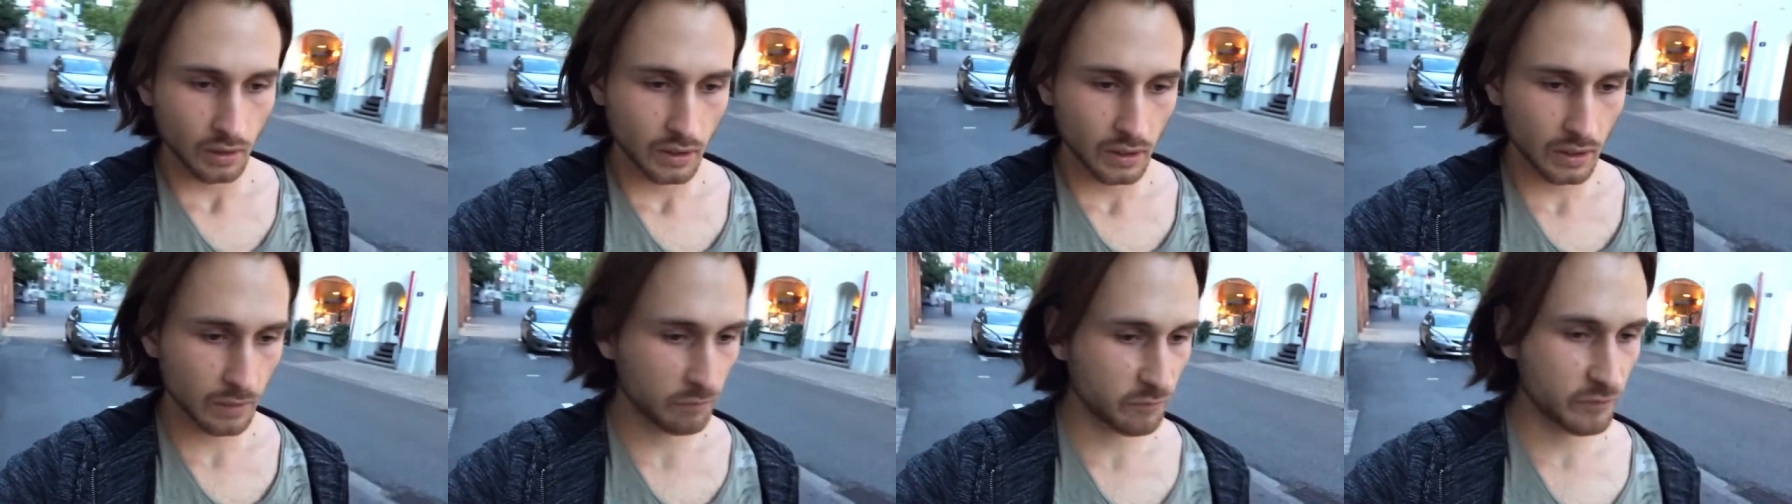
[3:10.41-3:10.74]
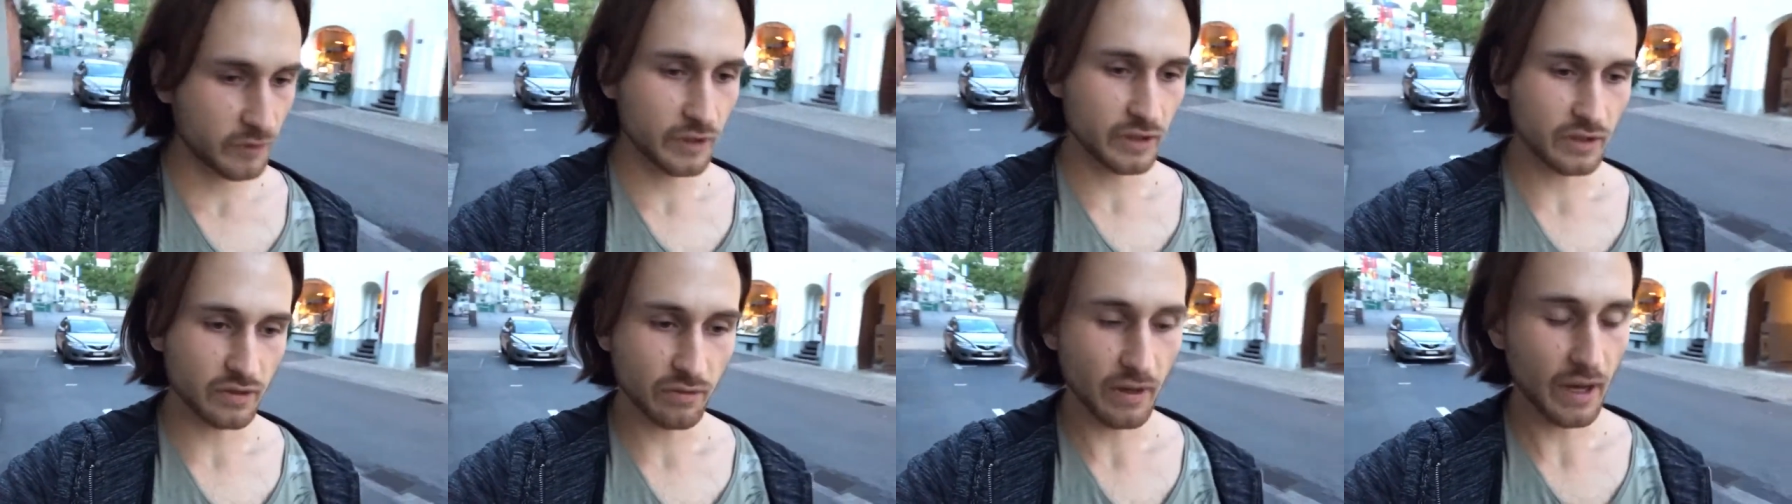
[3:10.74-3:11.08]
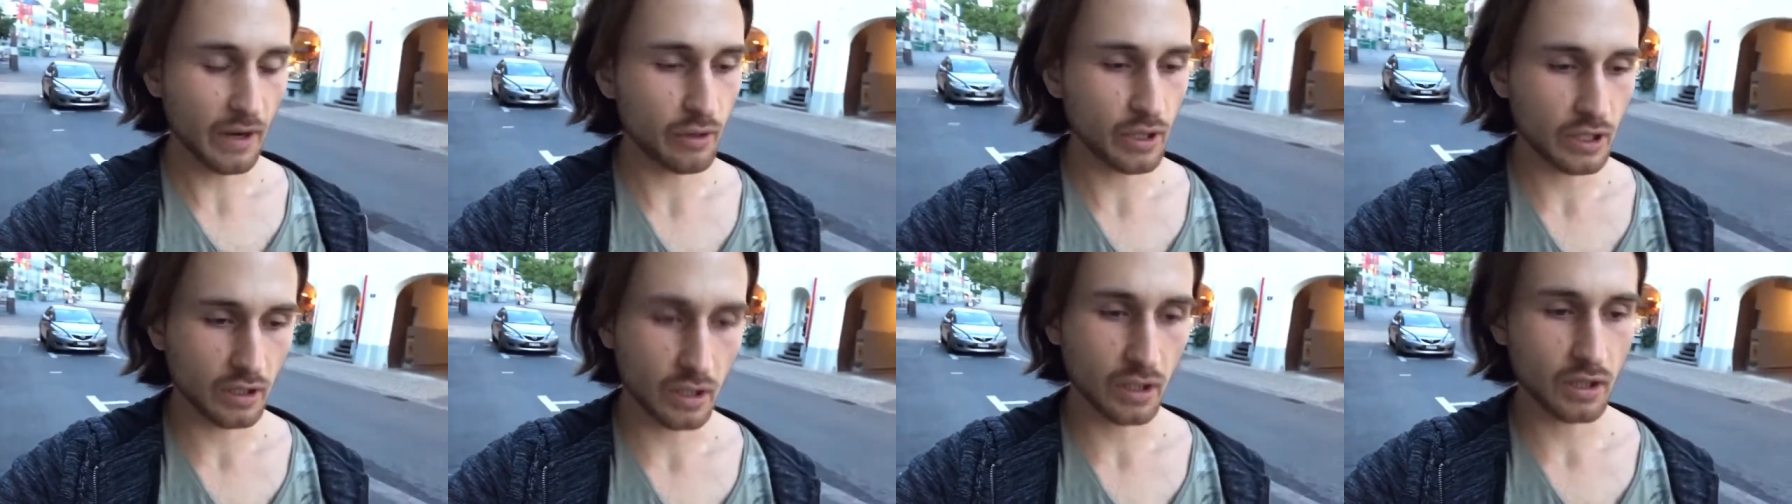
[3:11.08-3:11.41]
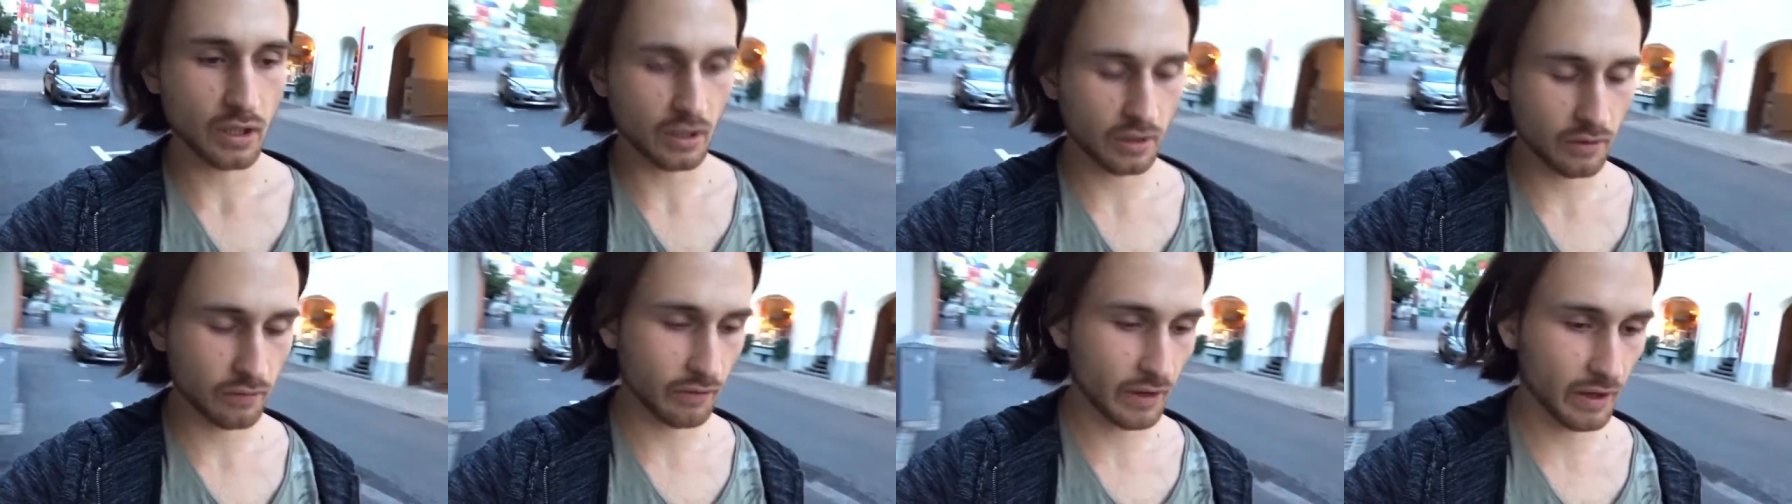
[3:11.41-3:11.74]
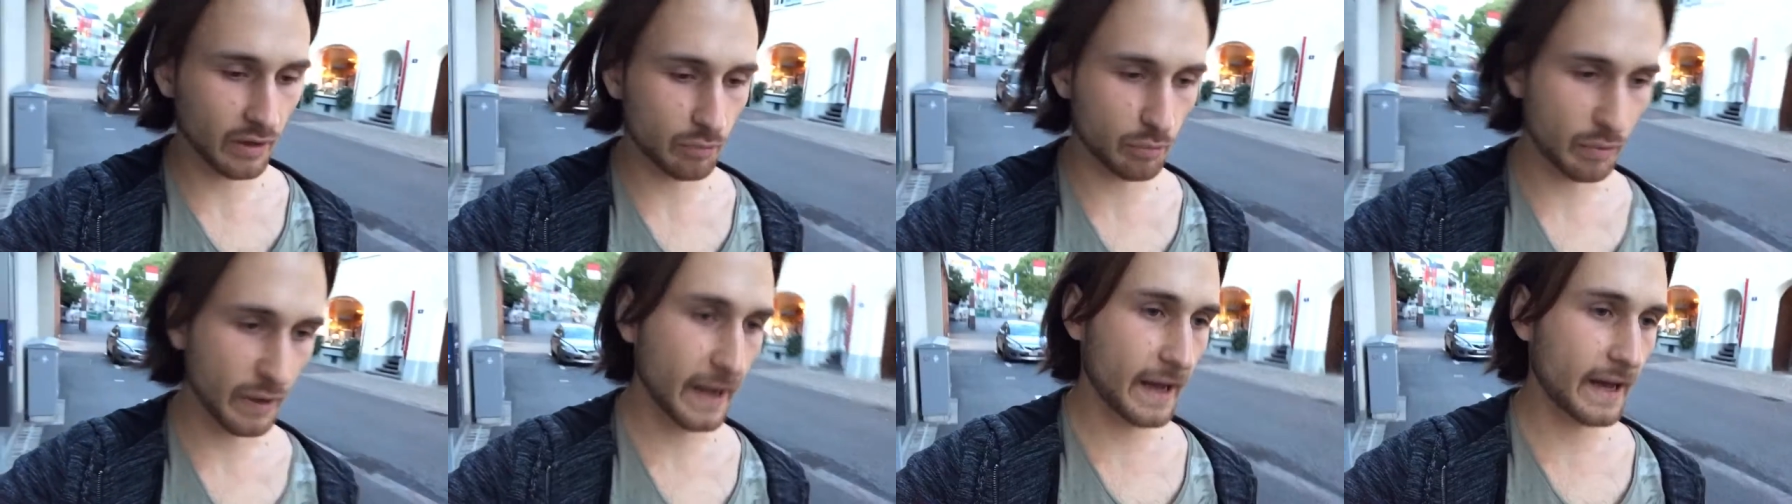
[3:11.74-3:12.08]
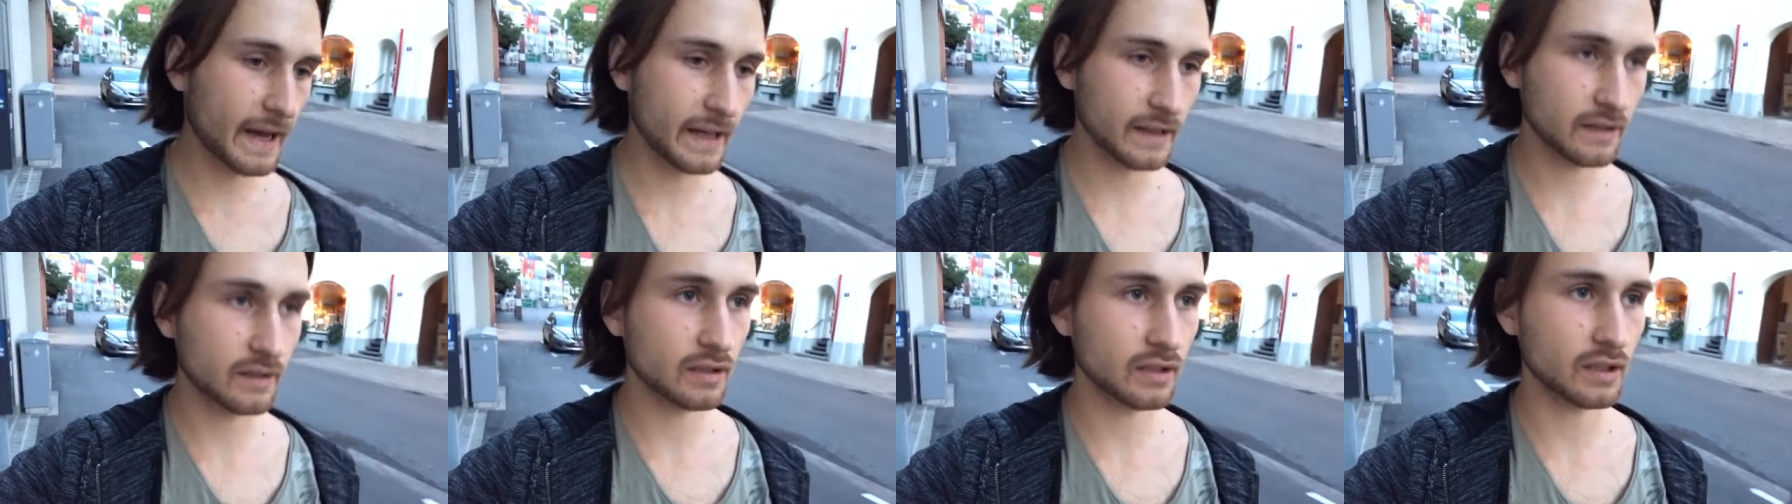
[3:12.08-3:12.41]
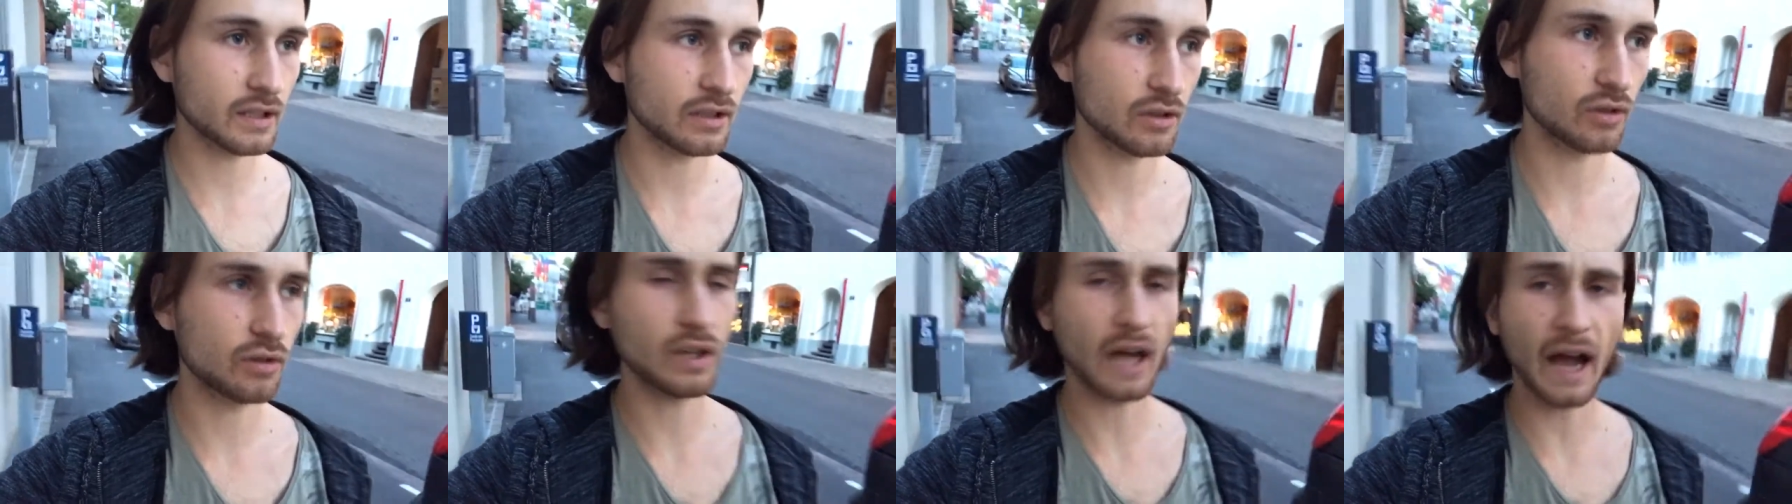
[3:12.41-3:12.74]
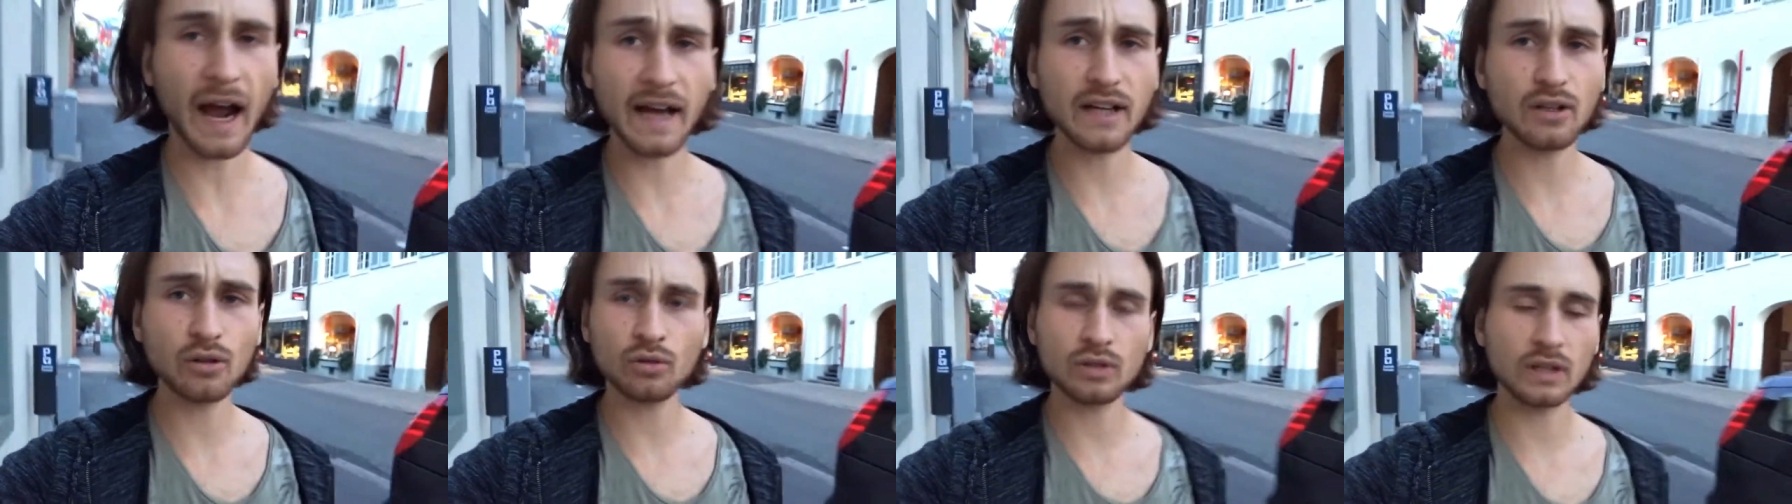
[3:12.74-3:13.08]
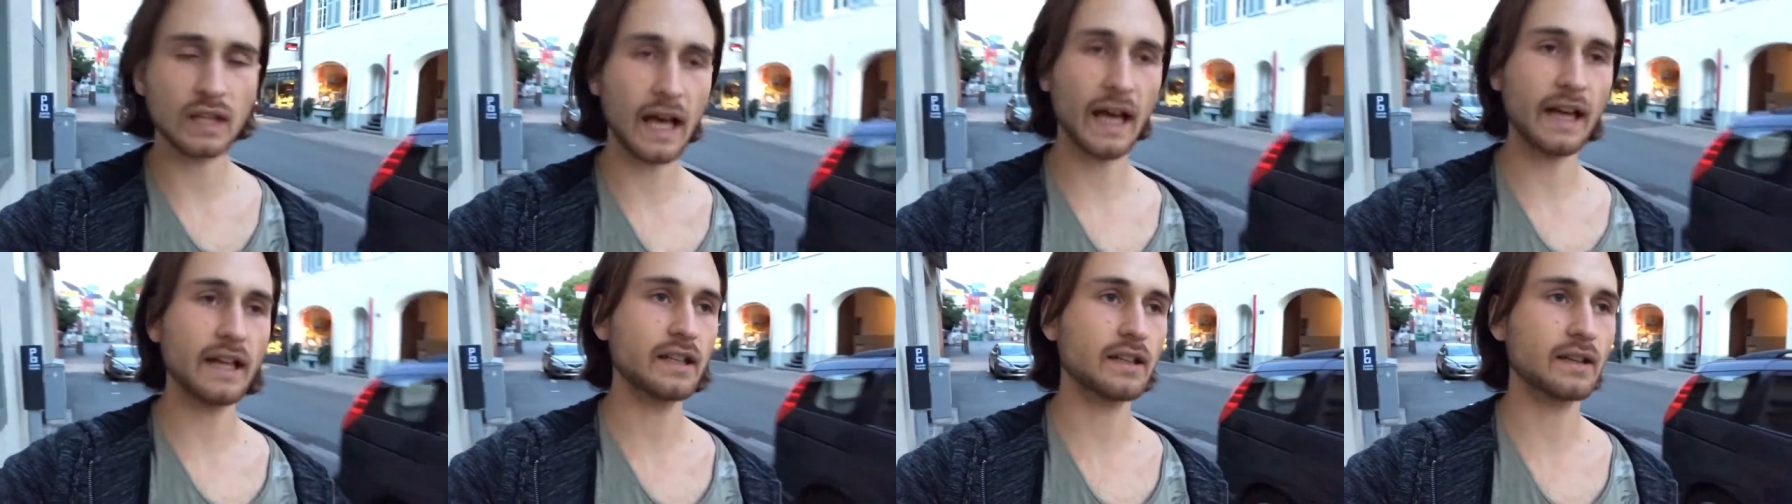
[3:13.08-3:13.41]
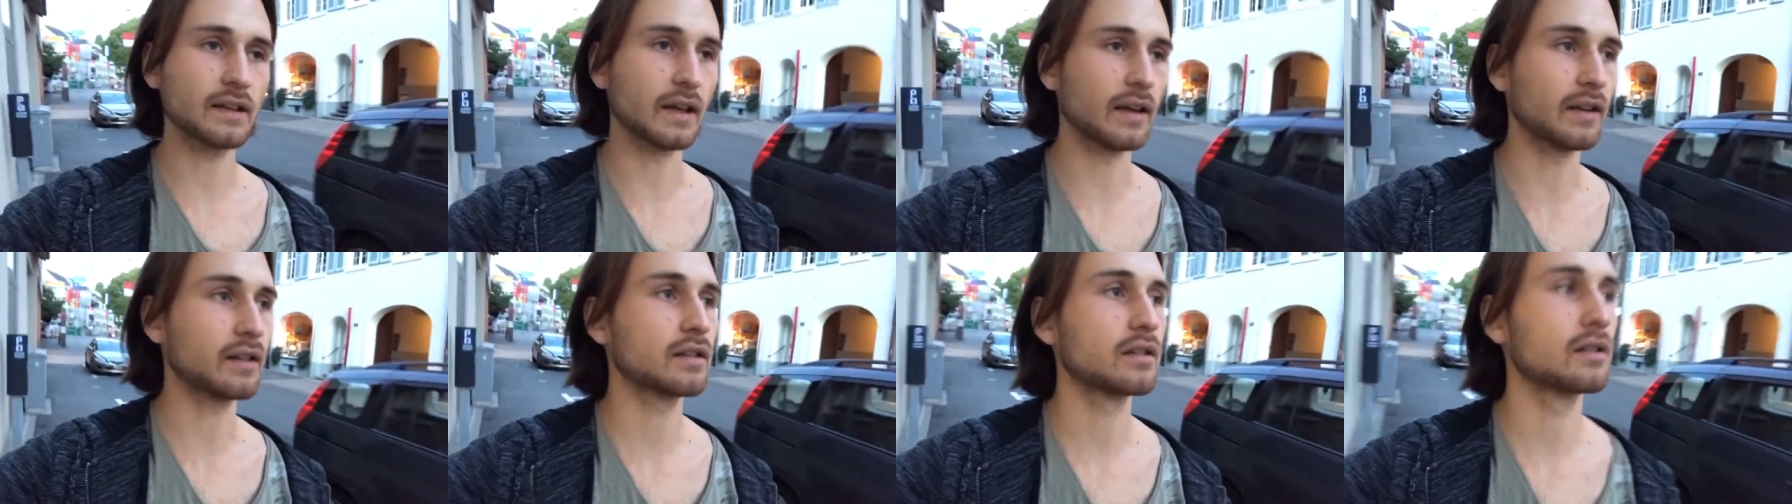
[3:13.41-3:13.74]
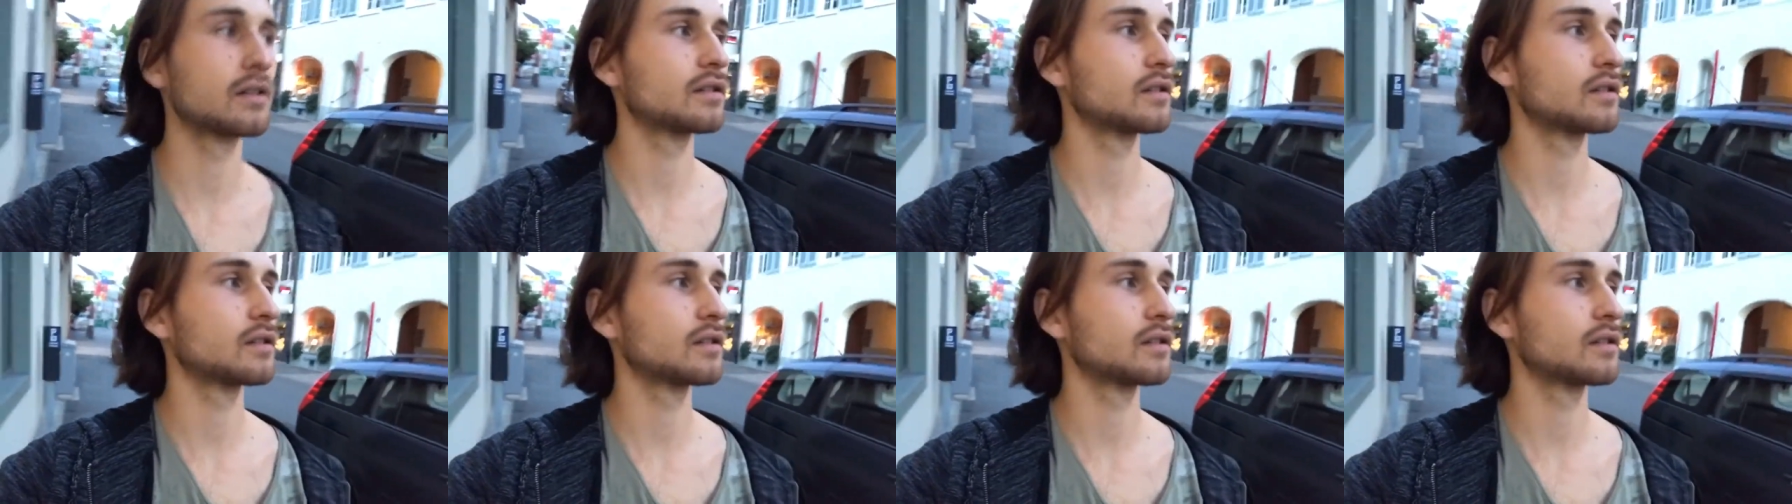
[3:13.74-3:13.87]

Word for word: it feels very very bad and I don't like that